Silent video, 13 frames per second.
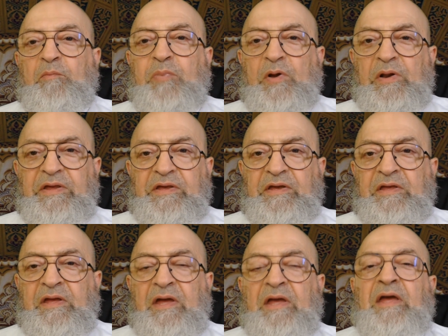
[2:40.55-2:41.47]
Bullying
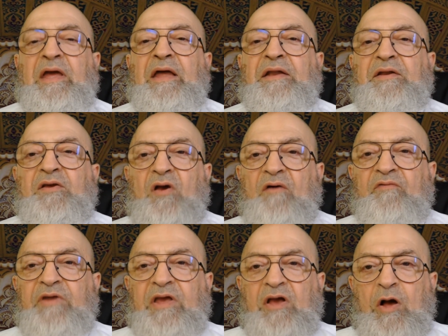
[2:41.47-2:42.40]
and
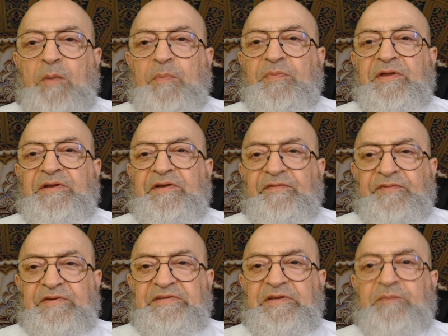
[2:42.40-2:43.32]
covering up the
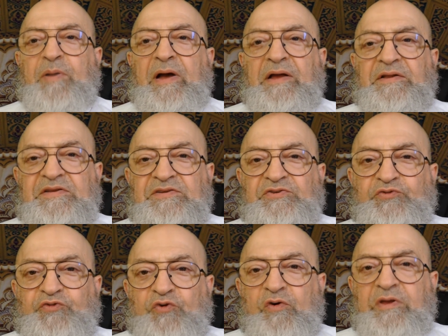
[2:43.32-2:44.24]
deficit by
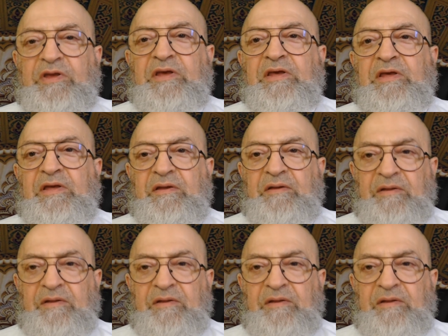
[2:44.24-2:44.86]
destroying